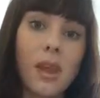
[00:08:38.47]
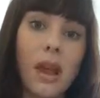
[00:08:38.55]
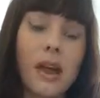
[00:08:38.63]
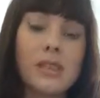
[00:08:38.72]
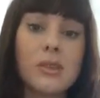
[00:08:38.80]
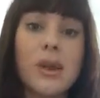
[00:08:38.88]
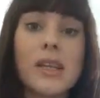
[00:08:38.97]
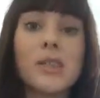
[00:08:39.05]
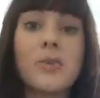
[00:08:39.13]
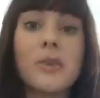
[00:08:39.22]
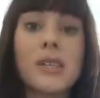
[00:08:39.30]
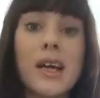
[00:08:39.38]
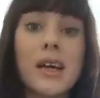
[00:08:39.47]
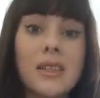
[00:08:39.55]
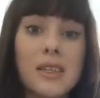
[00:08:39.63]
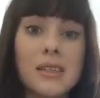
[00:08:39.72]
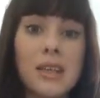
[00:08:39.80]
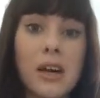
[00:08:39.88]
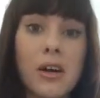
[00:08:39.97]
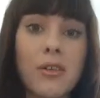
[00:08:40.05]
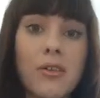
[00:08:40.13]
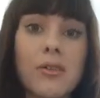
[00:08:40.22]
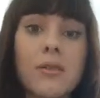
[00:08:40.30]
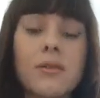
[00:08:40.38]
as a way to protect herself,
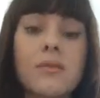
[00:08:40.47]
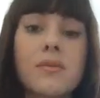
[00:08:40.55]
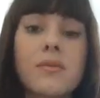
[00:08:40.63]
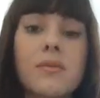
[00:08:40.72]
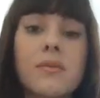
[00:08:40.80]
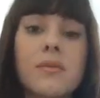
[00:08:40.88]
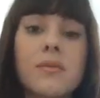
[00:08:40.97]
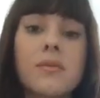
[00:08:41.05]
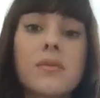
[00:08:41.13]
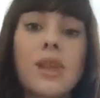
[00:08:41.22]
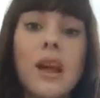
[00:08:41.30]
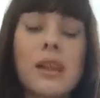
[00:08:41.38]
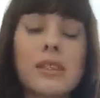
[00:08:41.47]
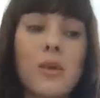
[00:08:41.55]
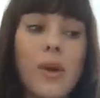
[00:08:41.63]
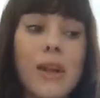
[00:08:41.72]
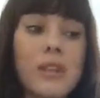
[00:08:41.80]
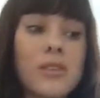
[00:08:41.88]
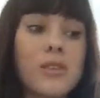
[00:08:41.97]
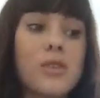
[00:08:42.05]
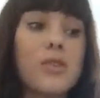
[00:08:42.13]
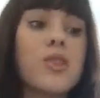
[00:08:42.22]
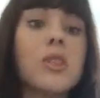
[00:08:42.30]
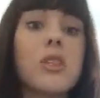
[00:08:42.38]
as a way to
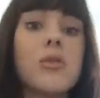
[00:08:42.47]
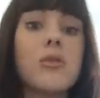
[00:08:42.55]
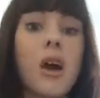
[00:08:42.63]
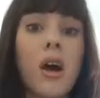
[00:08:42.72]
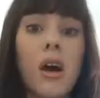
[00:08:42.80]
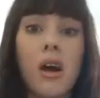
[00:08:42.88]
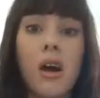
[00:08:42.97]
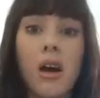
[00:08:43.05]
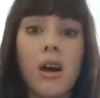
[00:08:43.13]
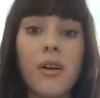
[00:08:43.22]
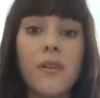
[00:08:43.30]
shield her heart.